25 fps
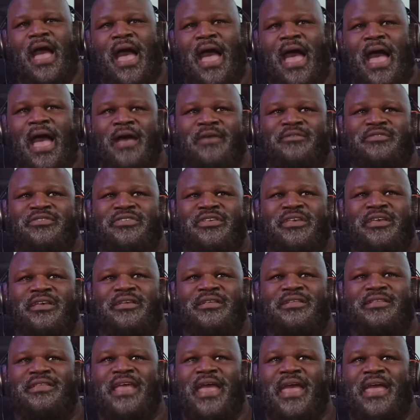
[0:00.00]
I've
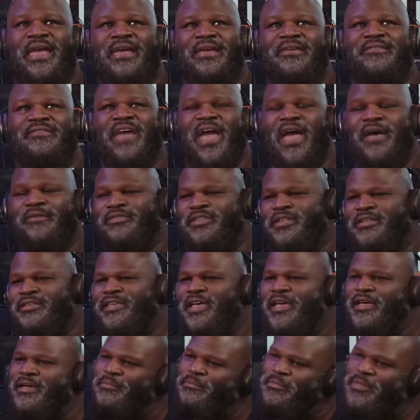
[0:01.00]
seen Dave have to
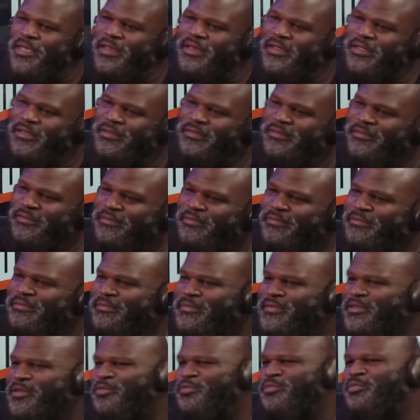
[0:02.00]
take a minute
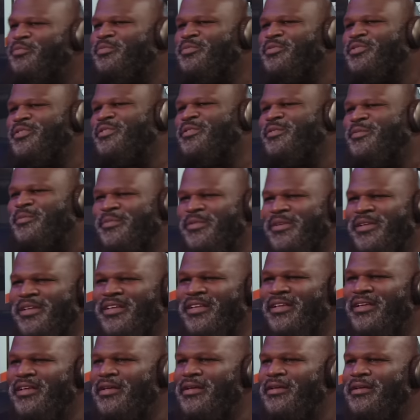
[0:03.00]
to
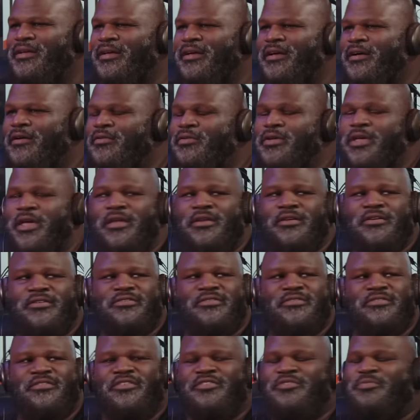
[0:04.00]
okay,
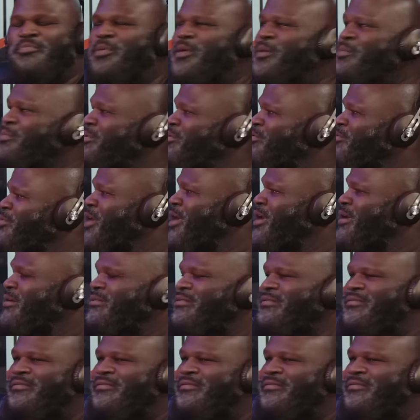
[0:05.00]
there's people around.